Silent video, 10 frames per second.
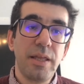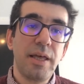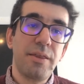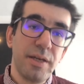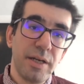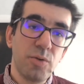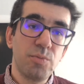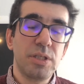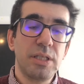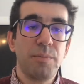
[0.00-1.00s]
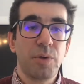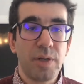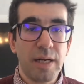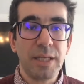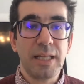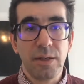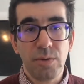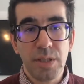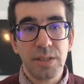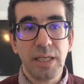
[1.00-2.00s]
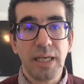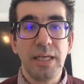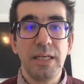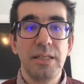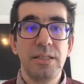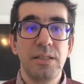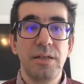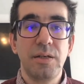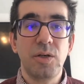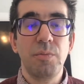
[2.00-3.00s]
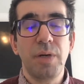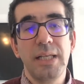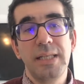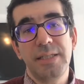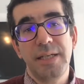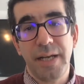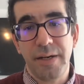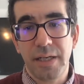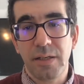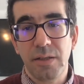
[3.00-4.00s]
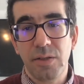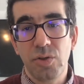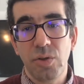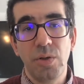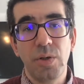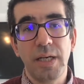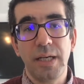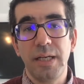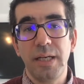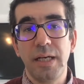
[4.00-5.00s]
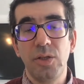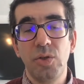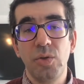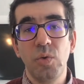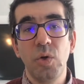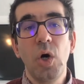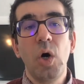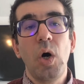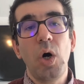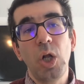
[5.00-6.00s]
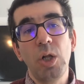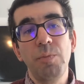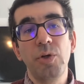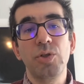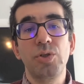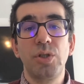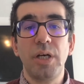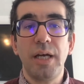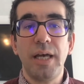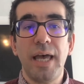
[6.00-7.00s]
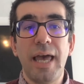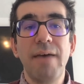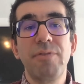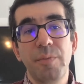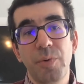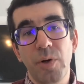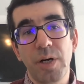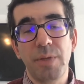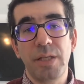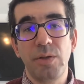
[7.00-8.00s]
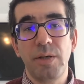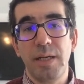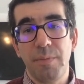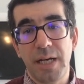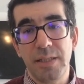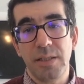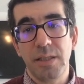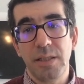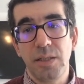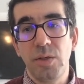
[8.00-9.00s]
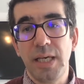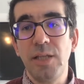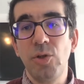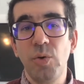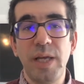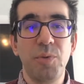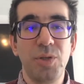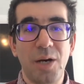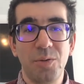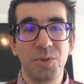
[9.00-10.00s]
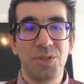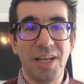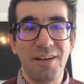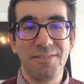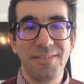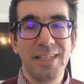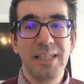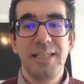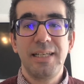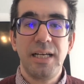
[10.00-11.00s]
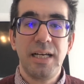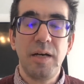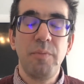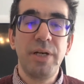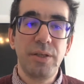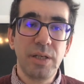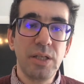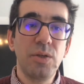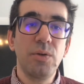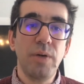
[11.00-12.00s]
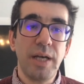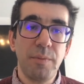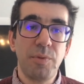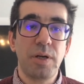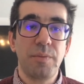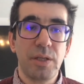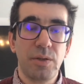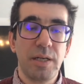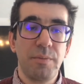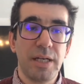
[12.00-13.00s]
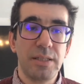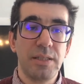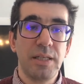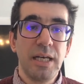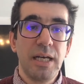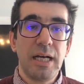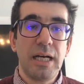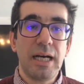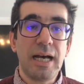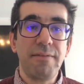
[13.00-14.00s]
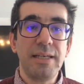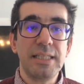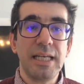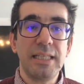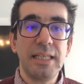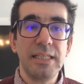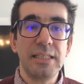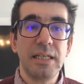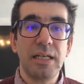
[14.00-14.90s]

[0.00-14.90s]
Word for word: ethereum's programming language is uh, completely generic so you can uh, do almost every program that you can imagine you can't do input output stuff uh, but you can do any program that you can imagine uh, having said this